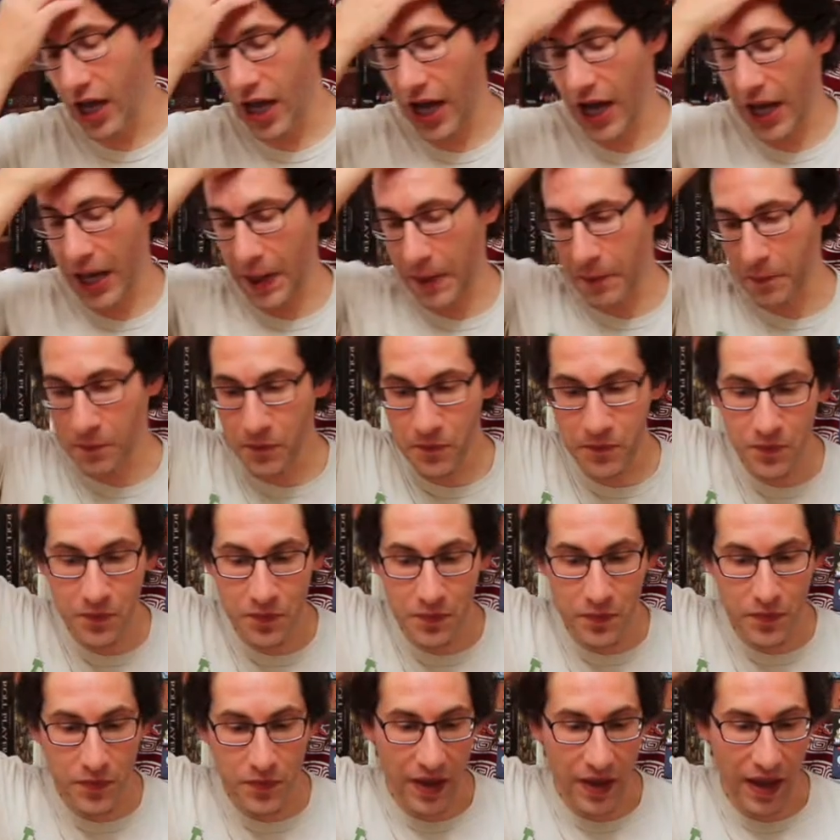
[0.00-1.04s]
Um,
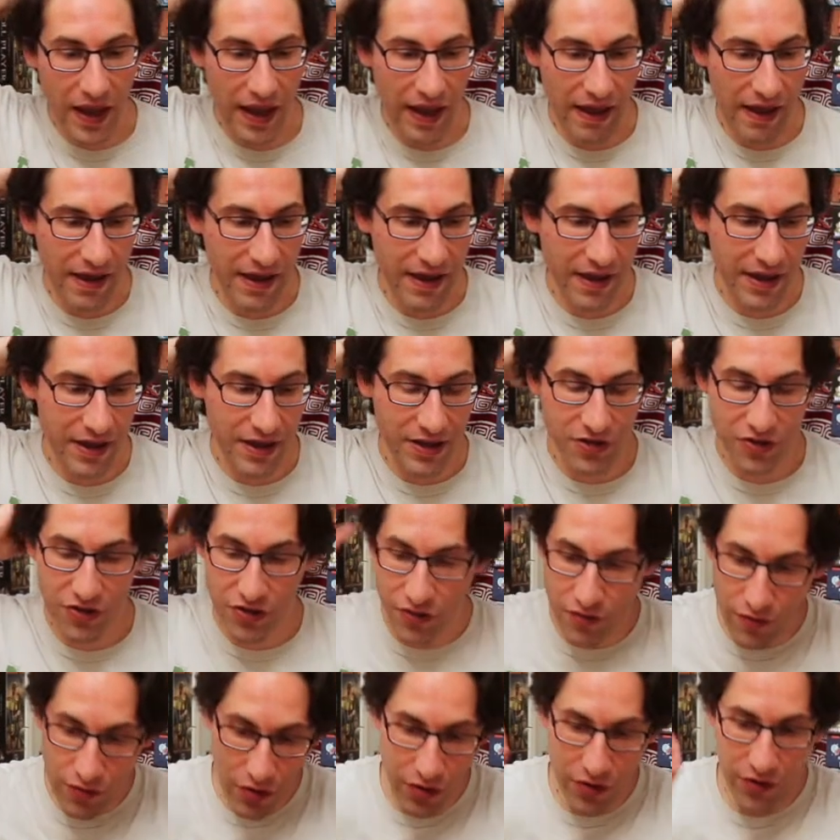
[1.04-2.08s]
and
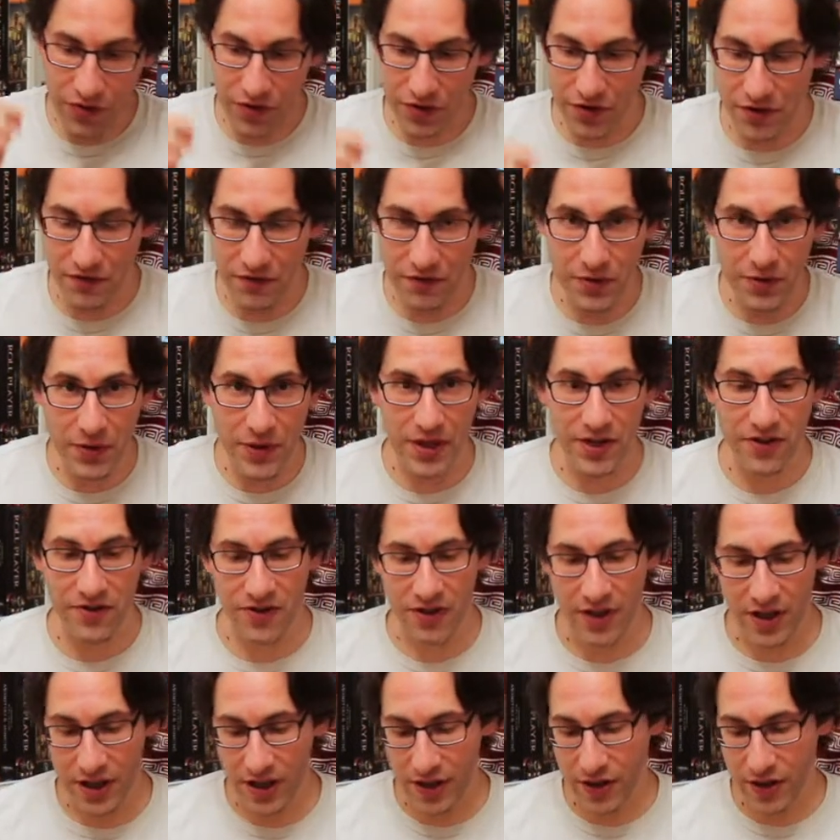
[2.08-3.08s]
you're rolling for different things.